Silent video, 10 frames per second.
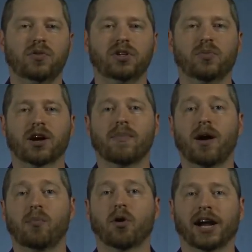when you bring them
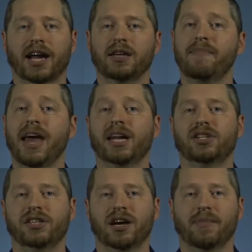on board? How do you
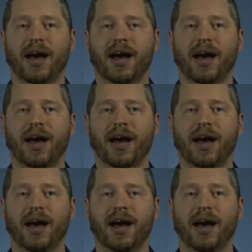manage them?